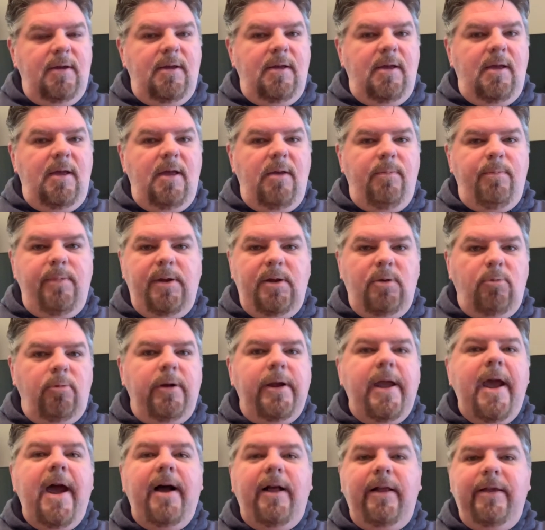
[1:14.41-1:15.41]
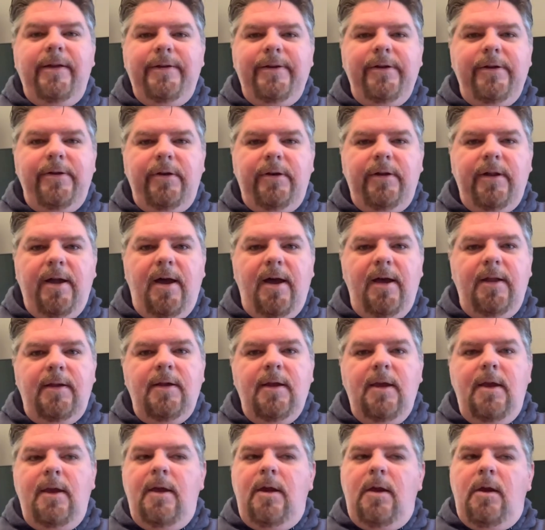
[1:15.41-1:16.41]
uh, be a reality or not.
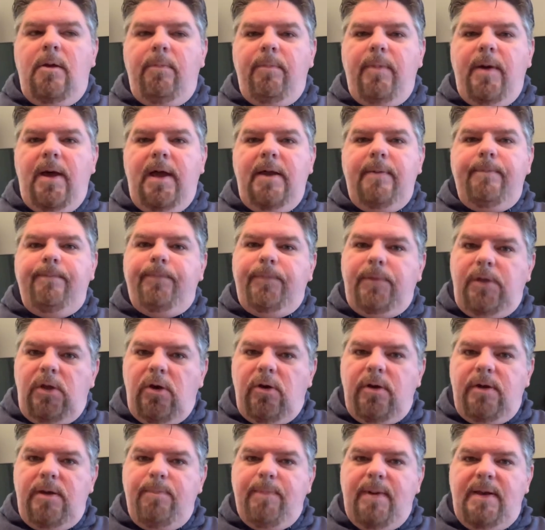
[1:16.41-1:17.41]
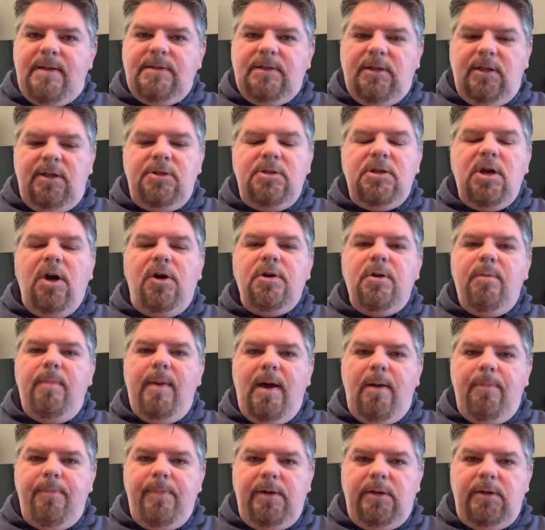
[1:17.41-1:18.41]
But you know he basically talked
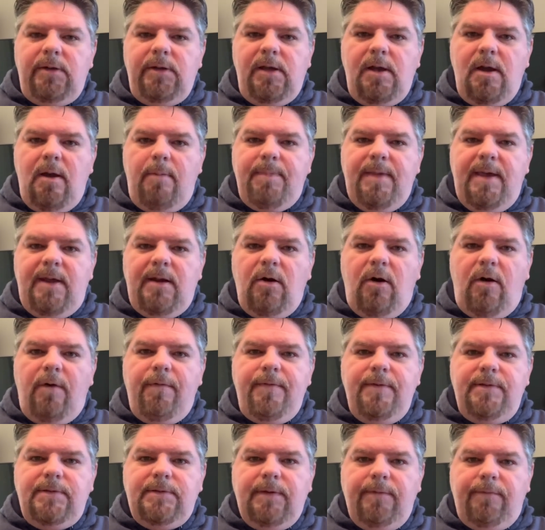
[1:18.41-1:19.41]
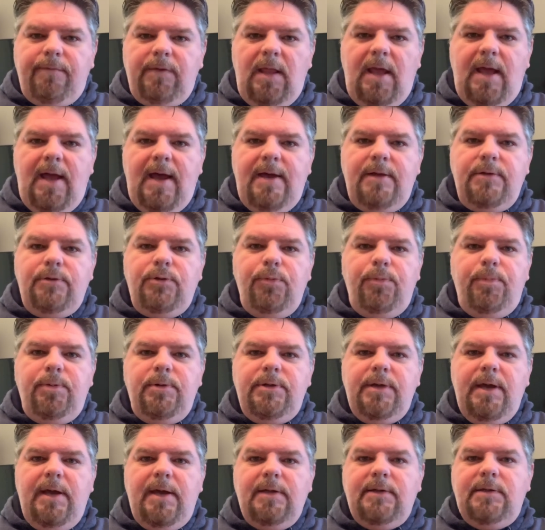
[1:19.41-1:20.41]
about building up that offensive line to
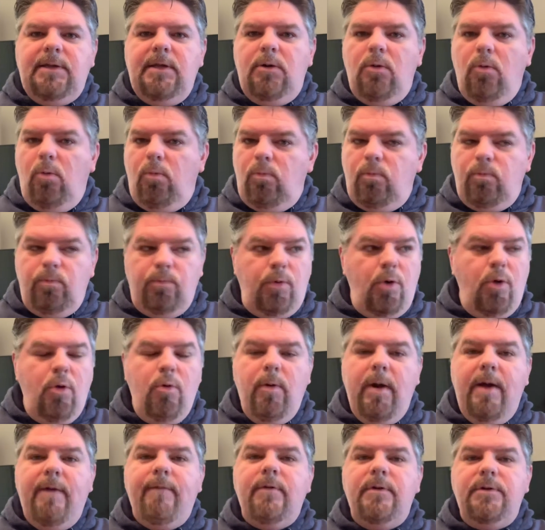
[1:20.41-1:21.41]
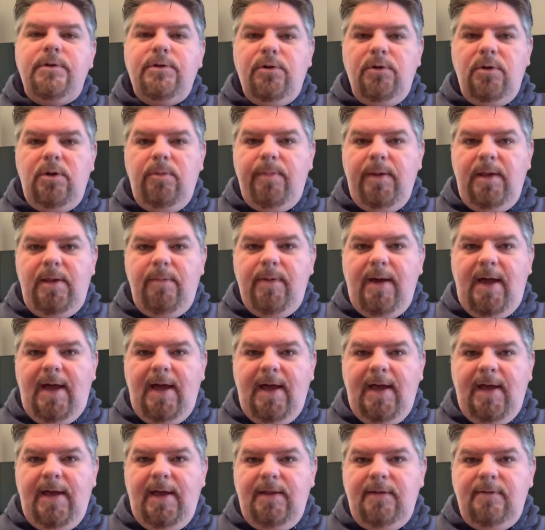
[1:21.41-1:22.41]
protect whoever is going to be
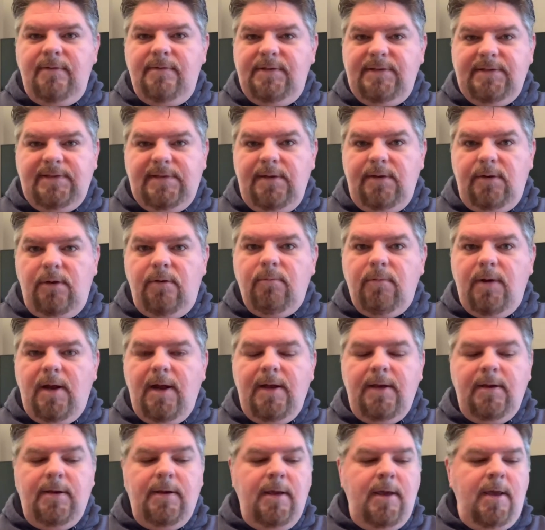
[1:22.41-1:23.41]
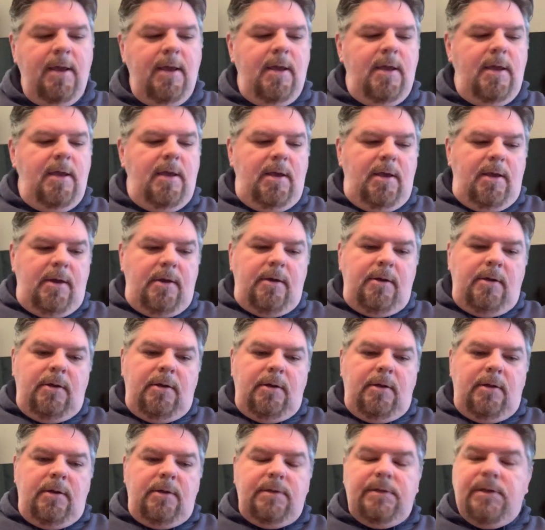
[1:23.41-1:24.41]
behind center, right?
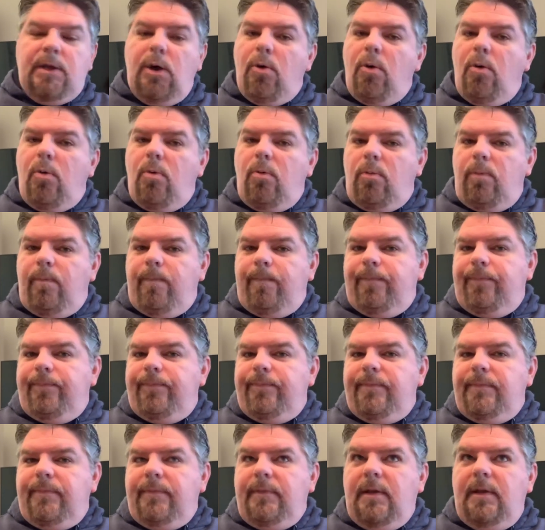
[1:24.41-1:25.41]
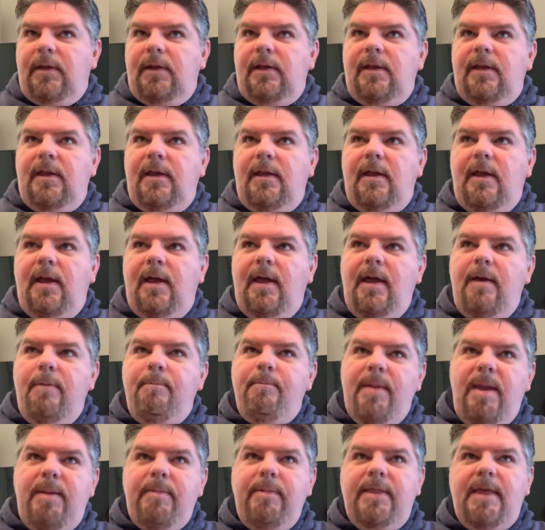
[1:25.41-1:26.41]
So
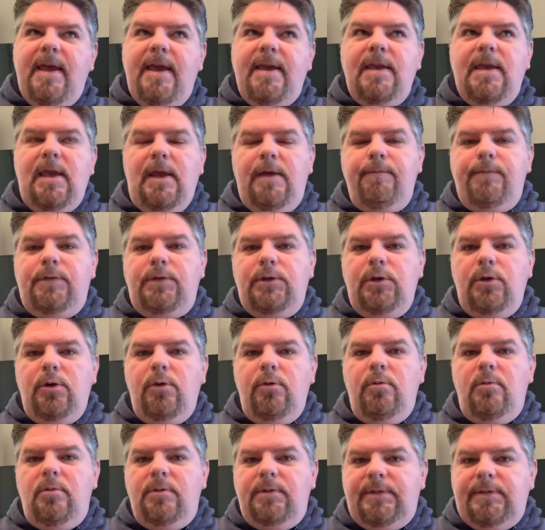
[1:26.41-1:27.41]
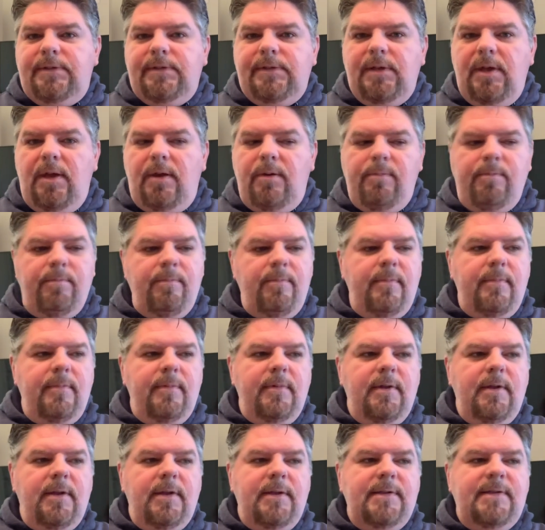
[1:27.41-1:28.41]
maybe that gives you some
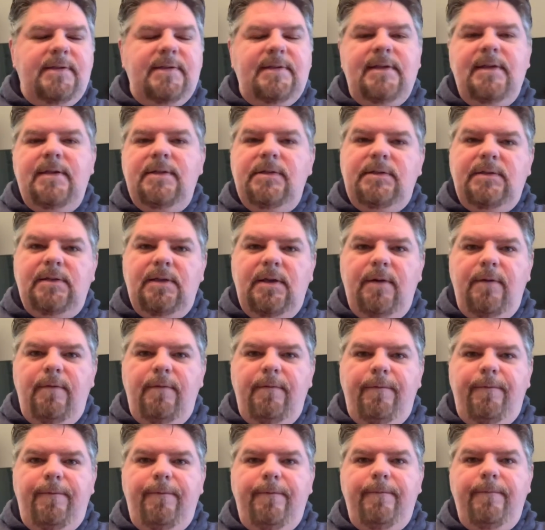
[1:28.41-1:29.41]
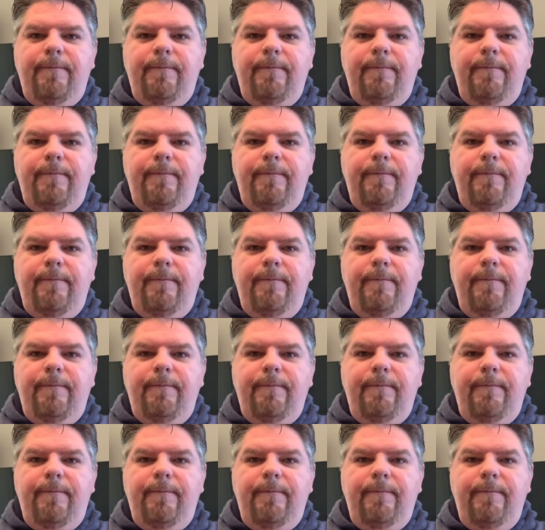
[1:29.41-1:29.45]
sense of